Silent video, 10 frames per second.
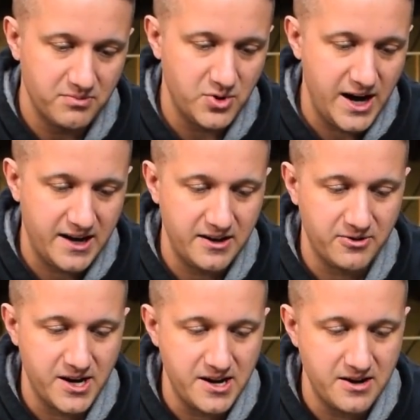Bracketing
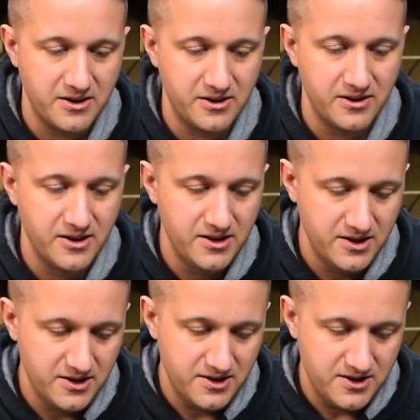right here.
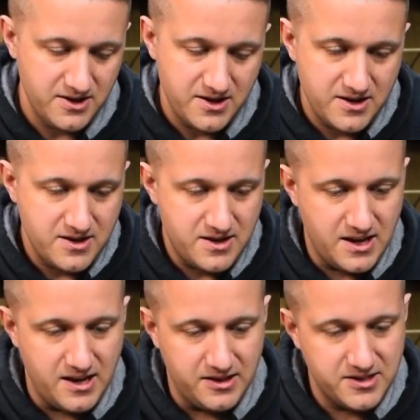
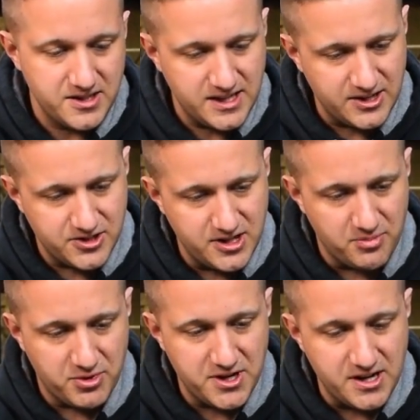And this is actually
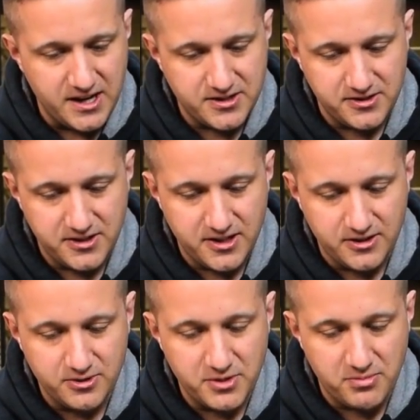a pretty nice looking
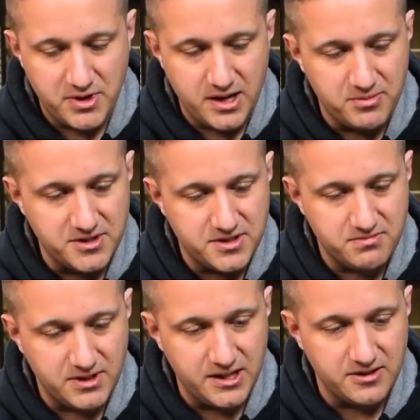aluminum pipe.
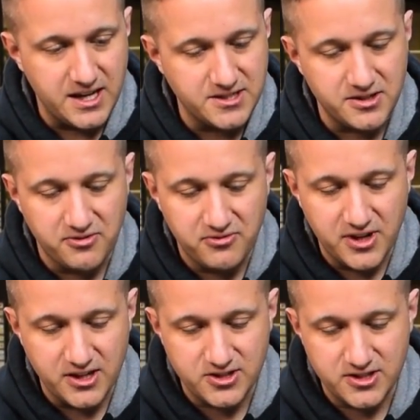It's like nicely
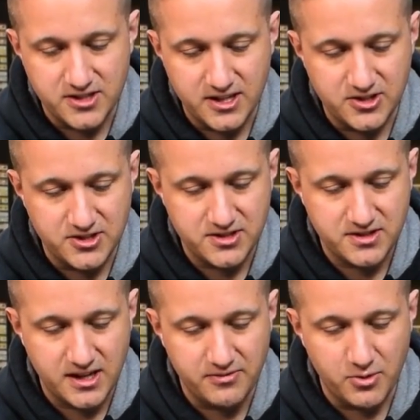finished. It's not
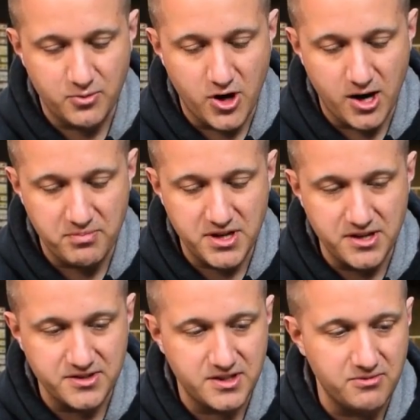just kind of a raw
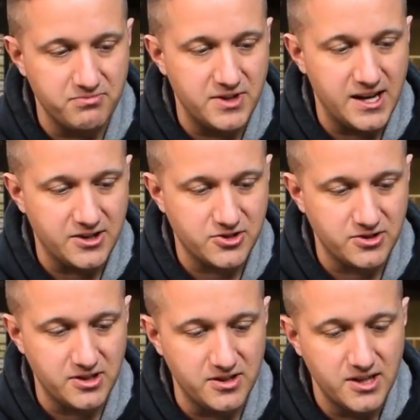piece. They
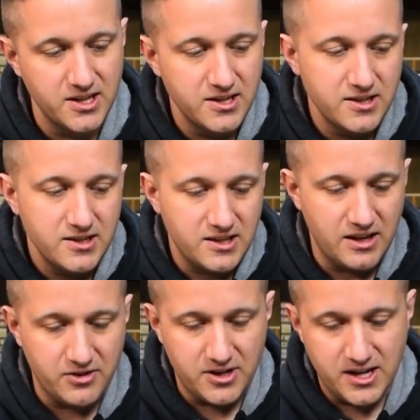actually
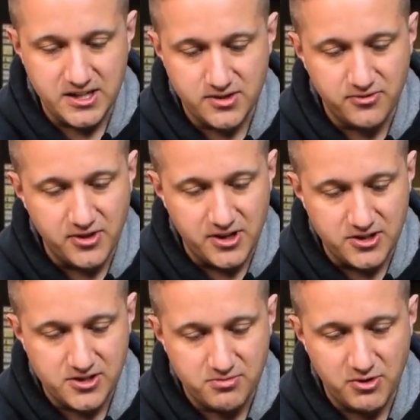gave it a nice
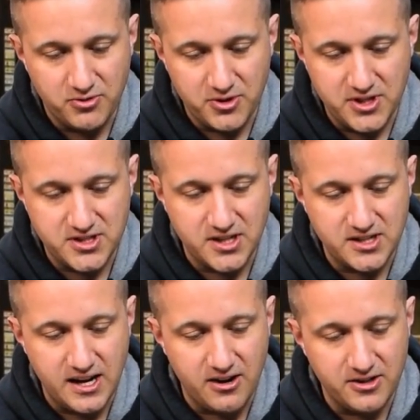finish before they sent
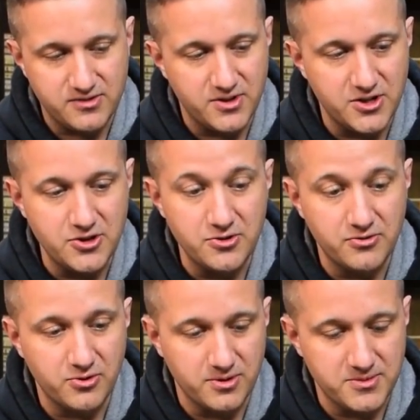it out. It's very
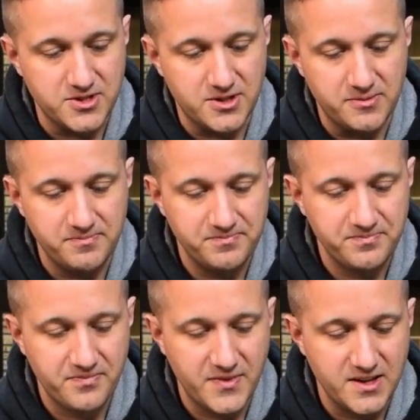uniform. So
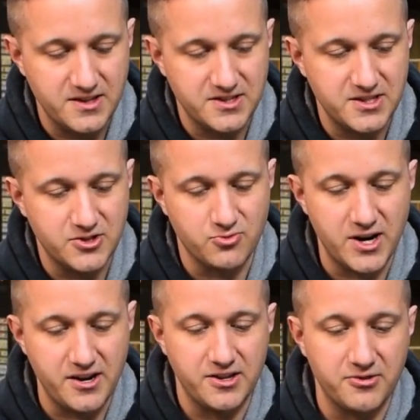this sits
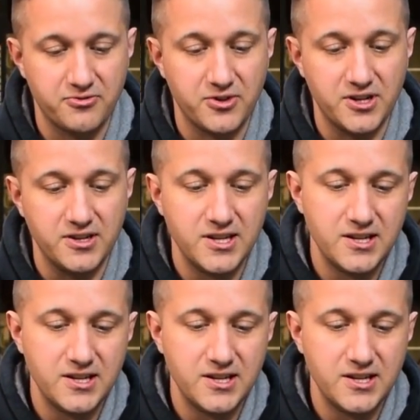right on the front